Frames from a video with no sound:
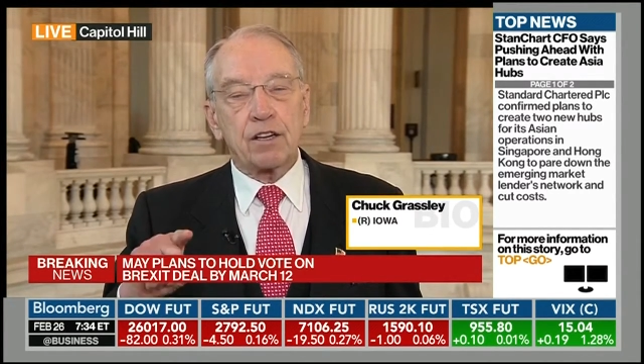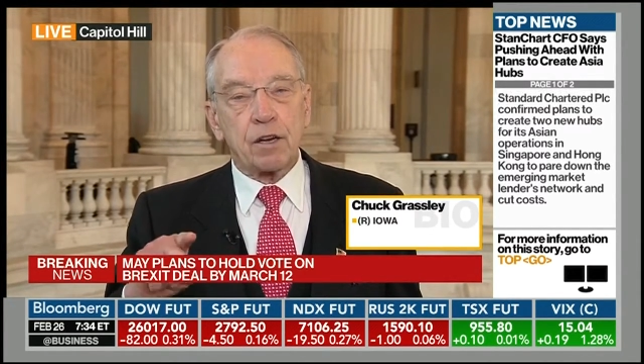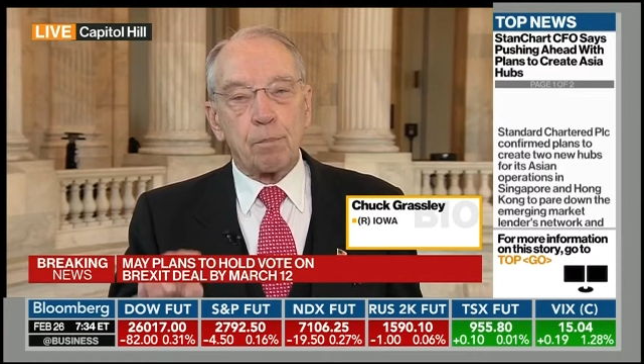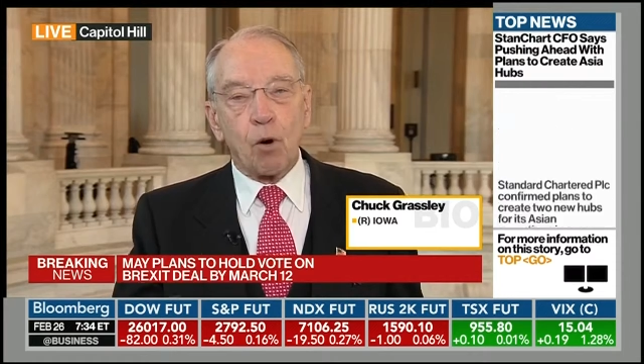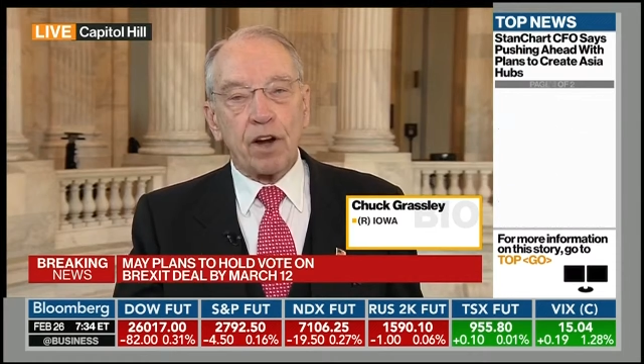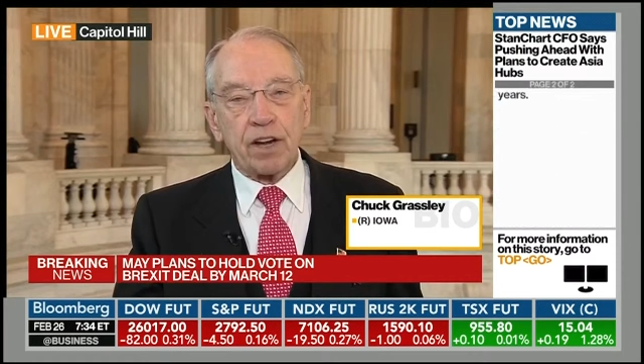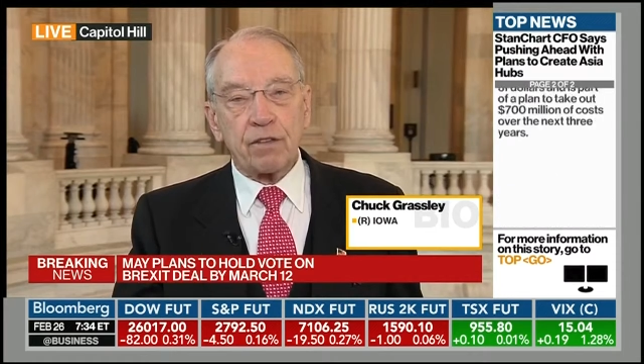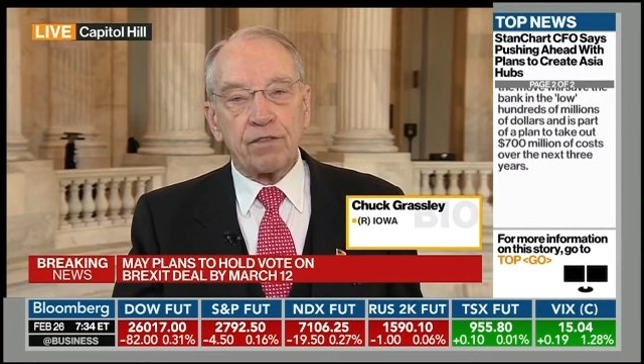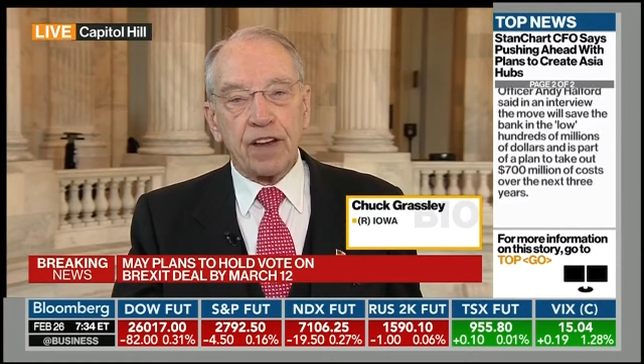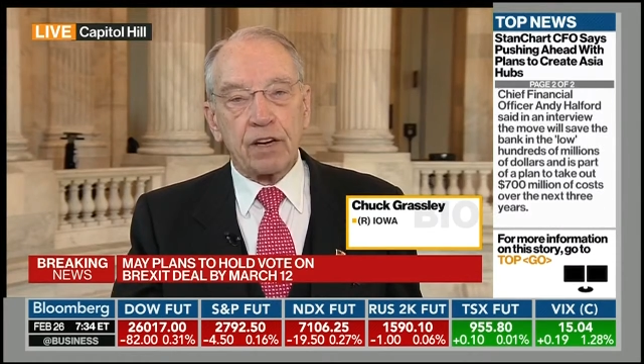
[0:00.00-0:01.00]
to
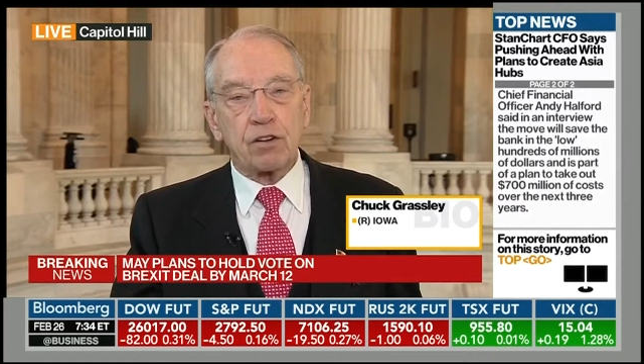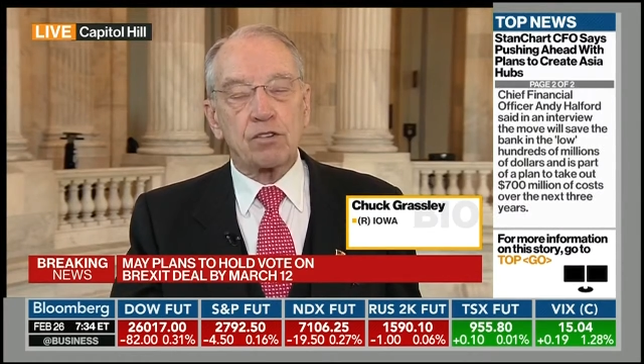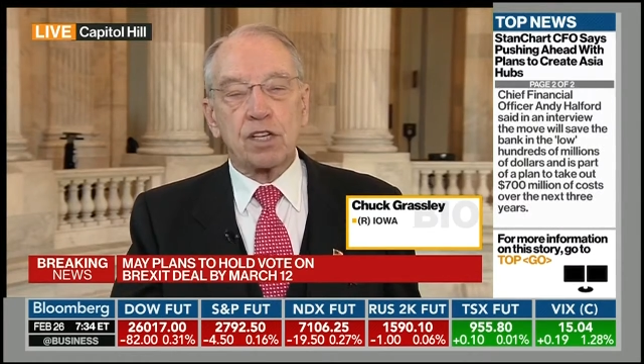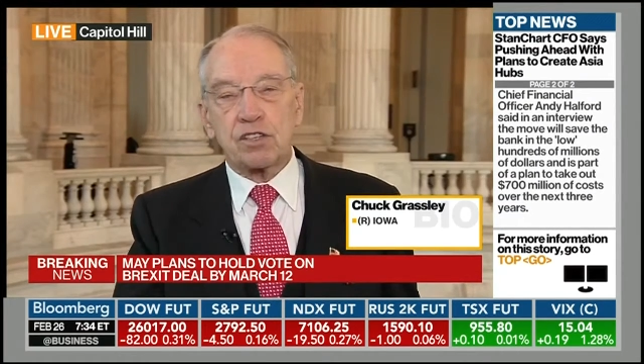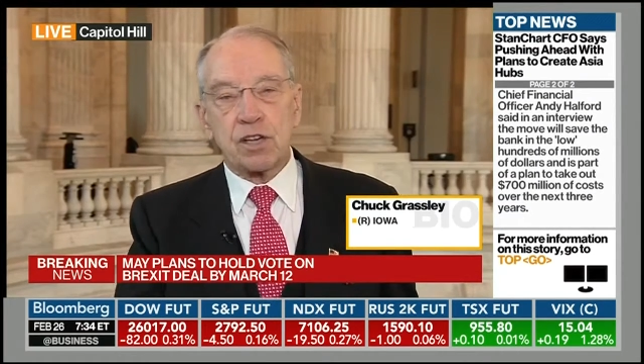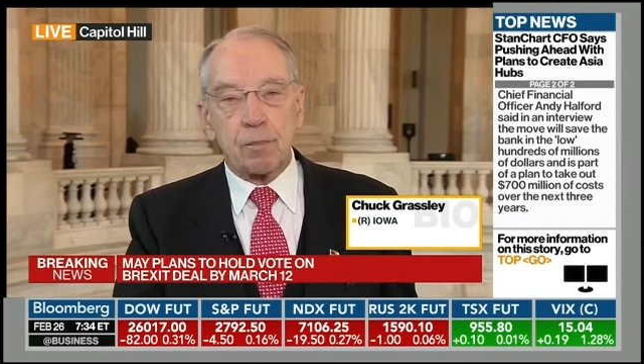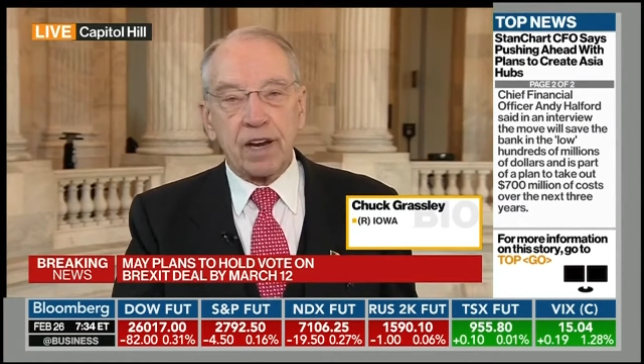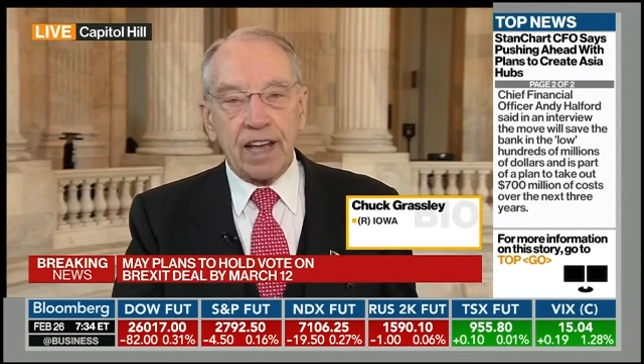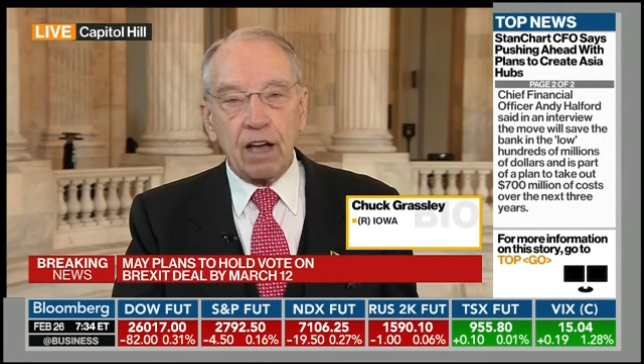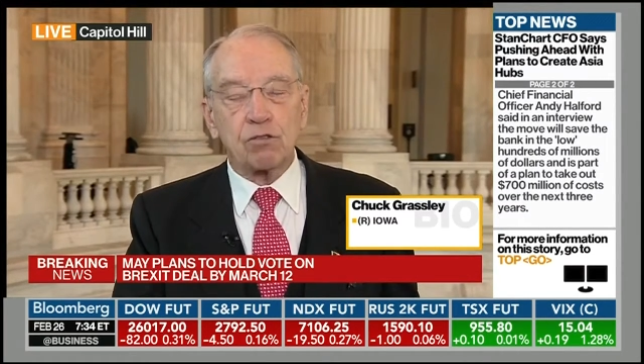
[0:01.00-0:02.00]
pointing fingers at
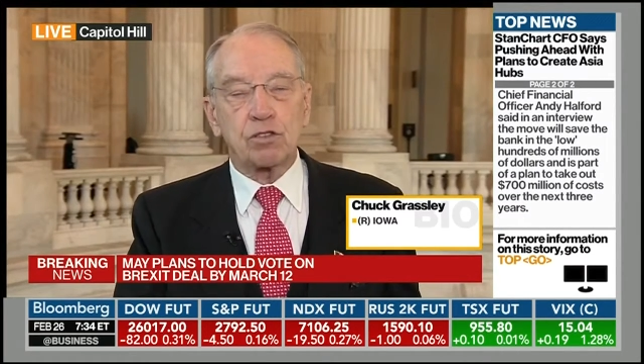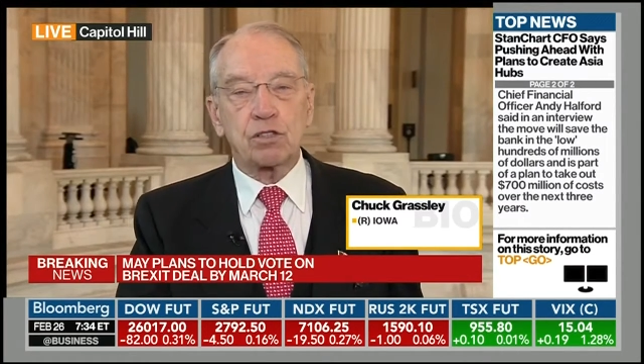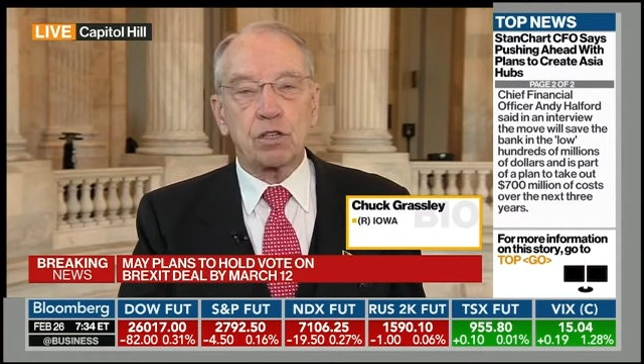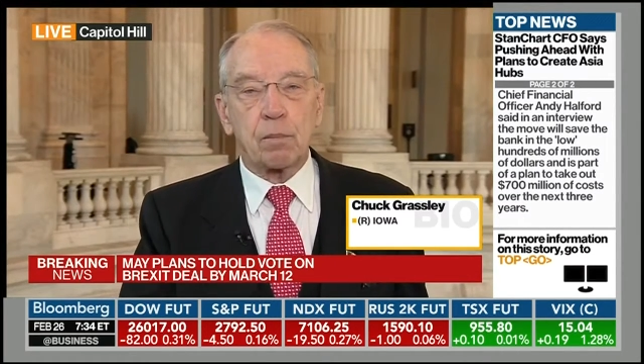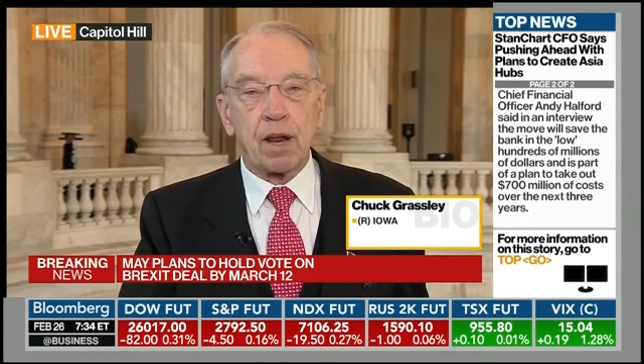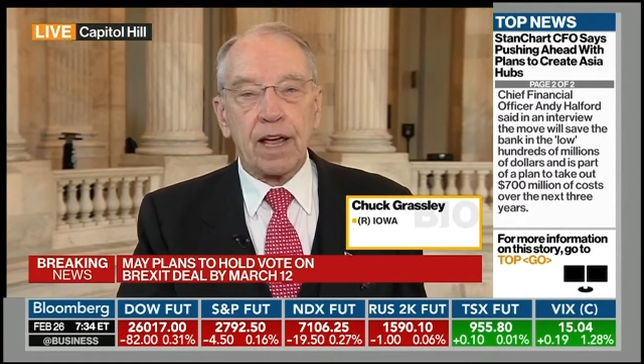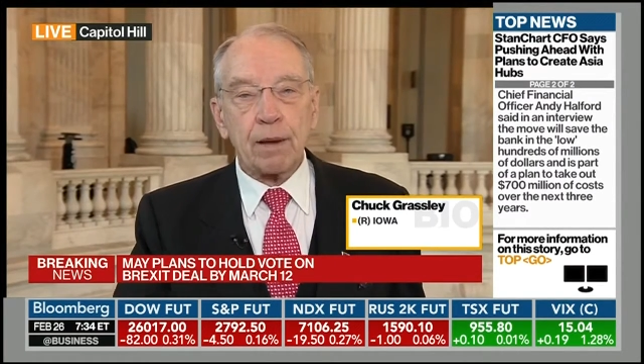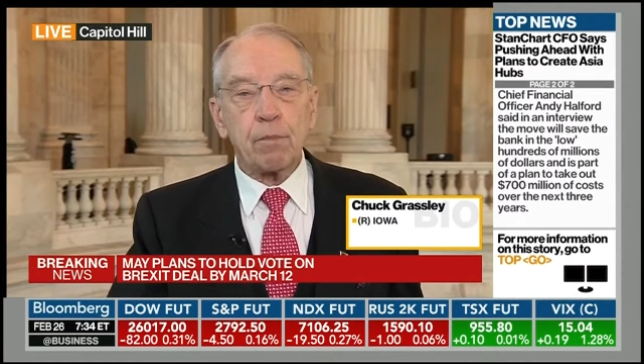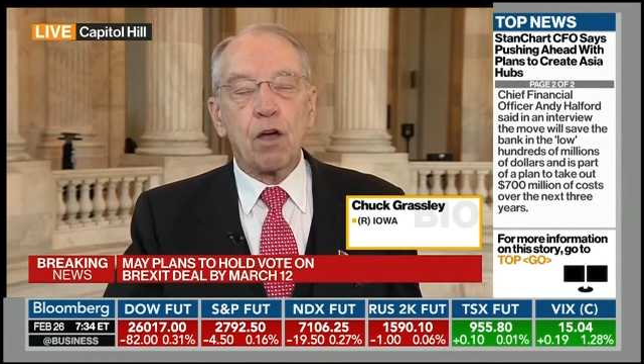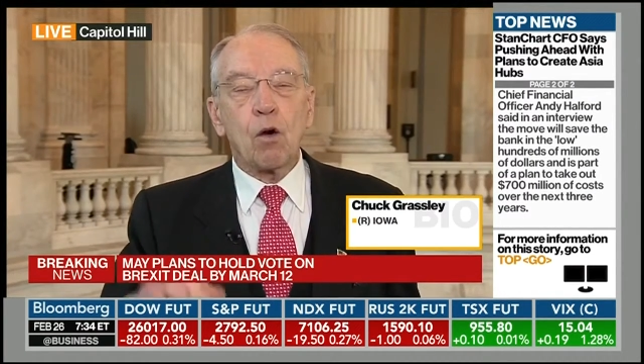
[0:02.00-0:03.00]
somebody else is to
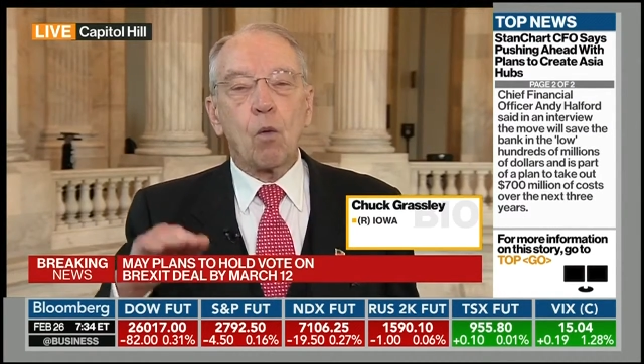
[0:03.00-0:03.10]
blame.